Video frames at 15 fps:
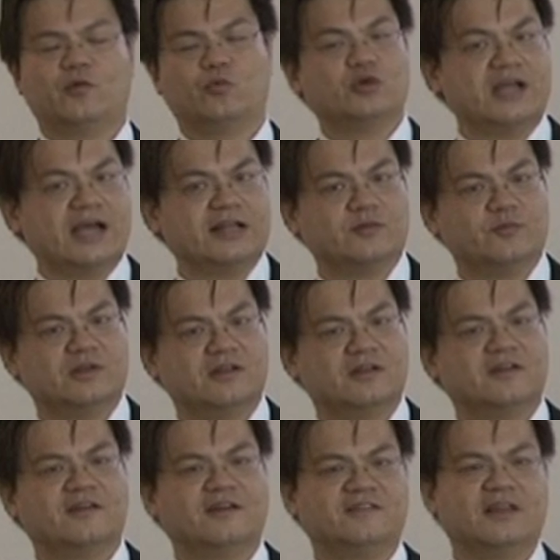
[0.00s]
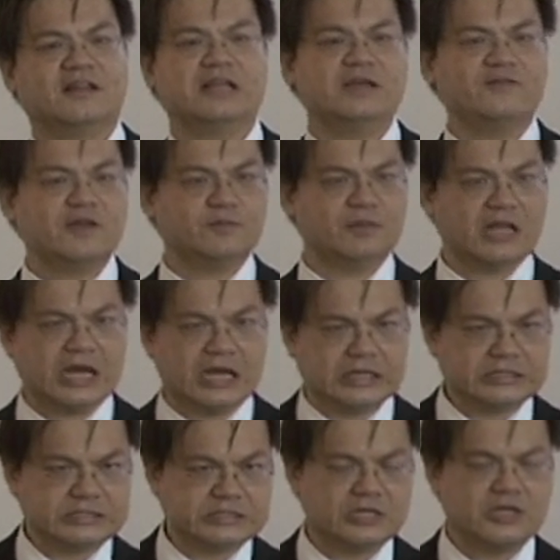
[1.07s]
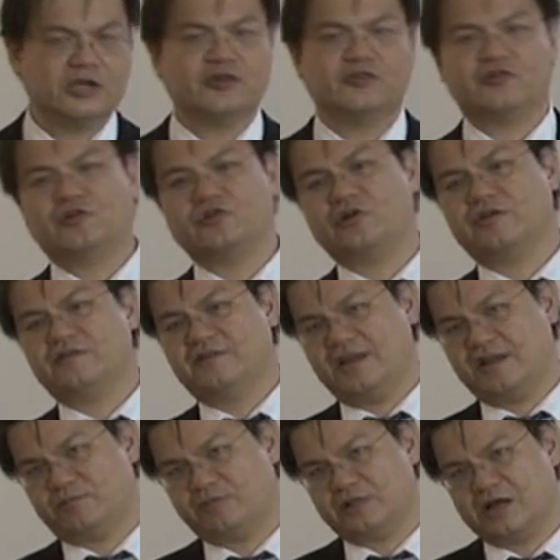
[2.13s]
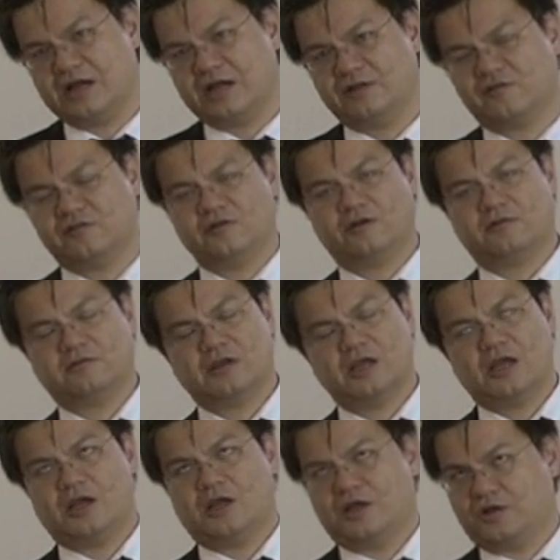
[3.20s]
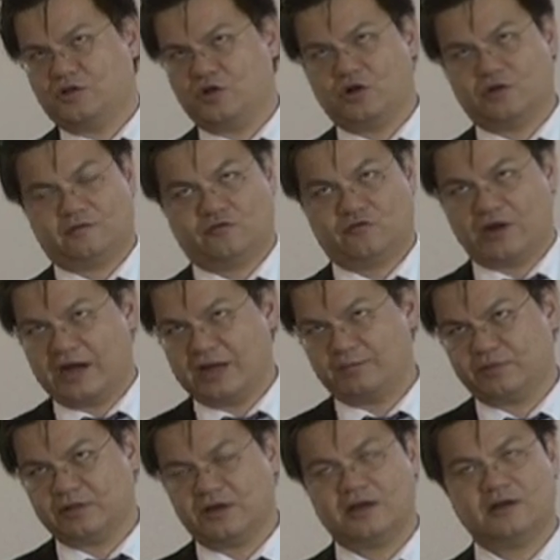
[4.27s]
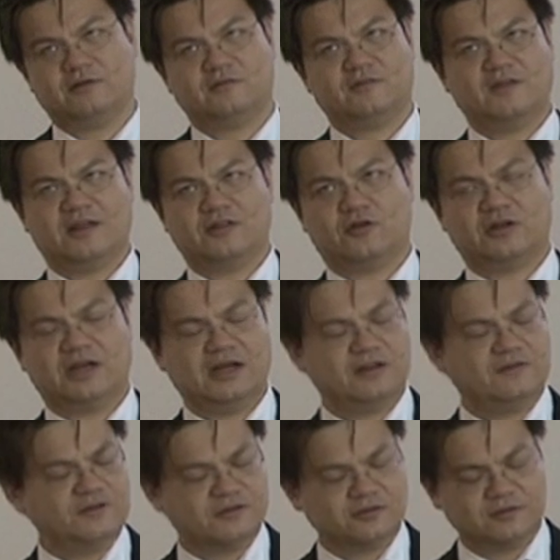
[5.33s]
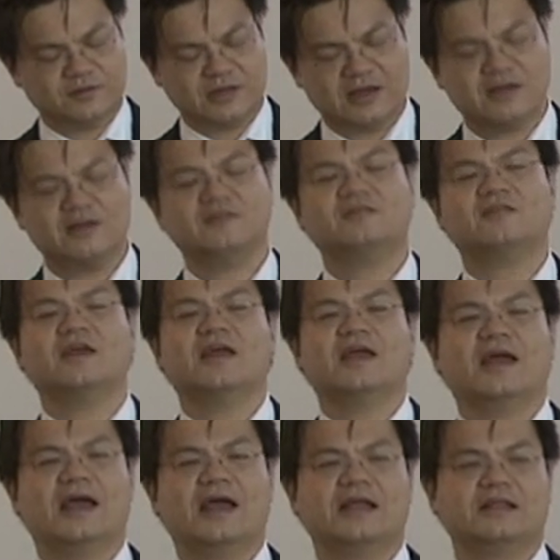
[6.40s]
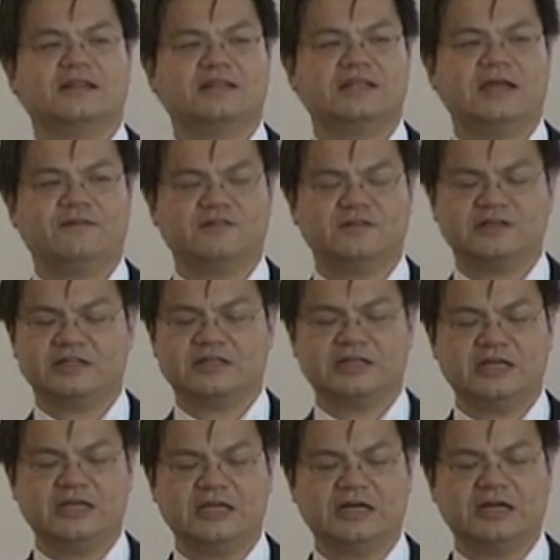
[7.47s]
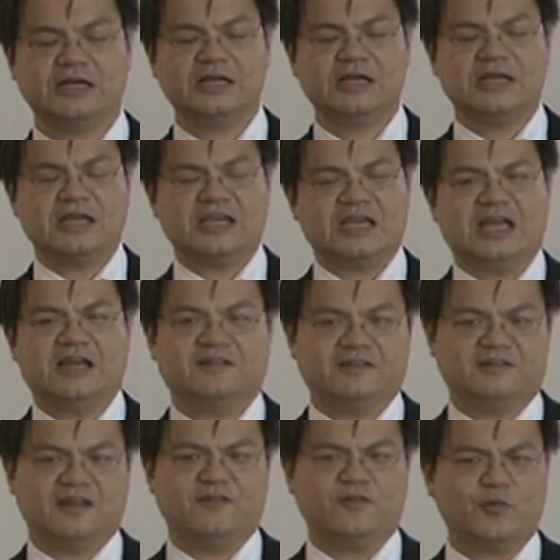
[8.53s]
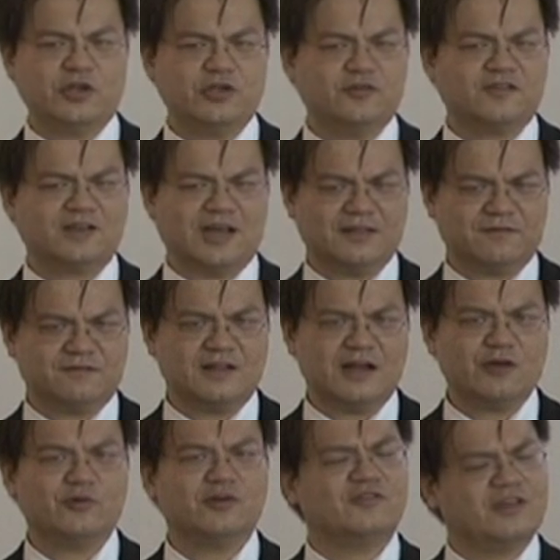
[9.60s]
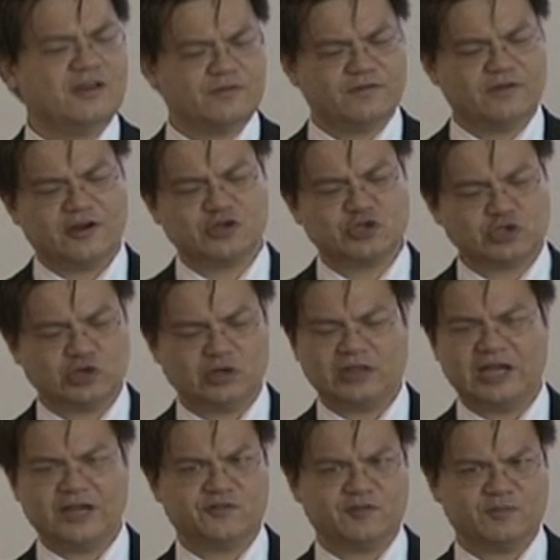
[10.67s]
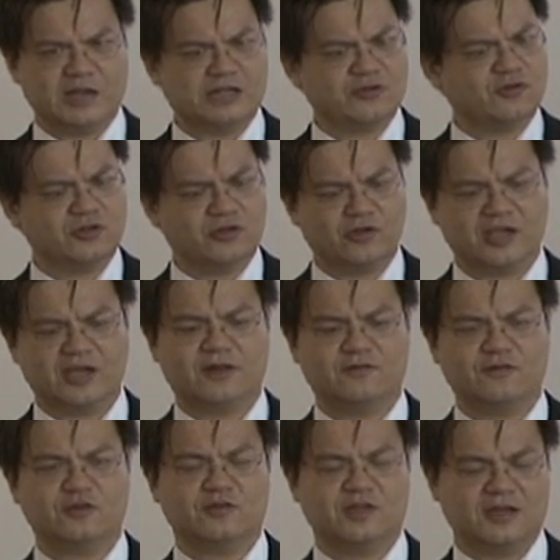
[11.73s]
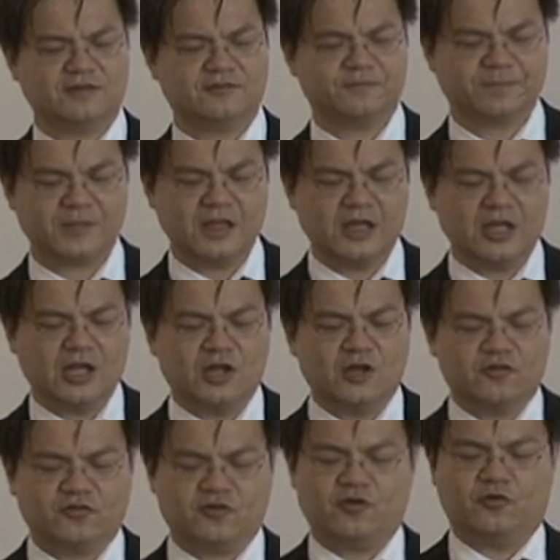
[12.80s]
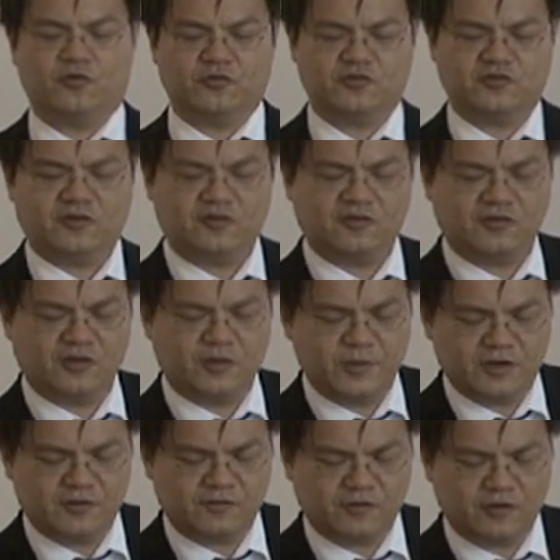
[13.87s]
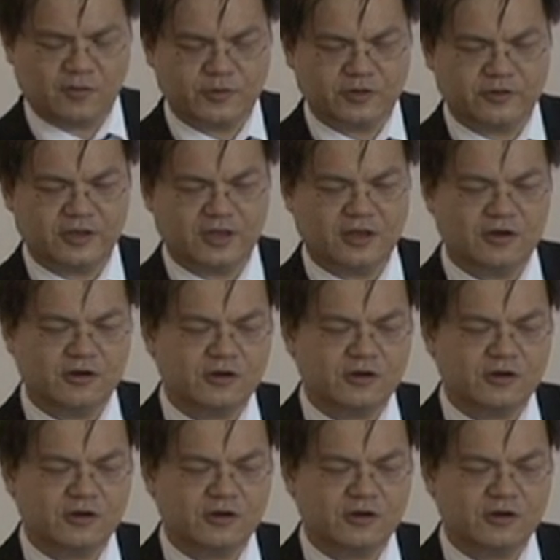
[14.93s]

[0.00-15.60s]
or the wood element. As I said, living plants. So not dead plants, not dry plants, and not artificial plants. And definitely, as I said, if you want to use cut flowers, they have a very short lifespan. We'll be looking at a few days. So just a bit of formula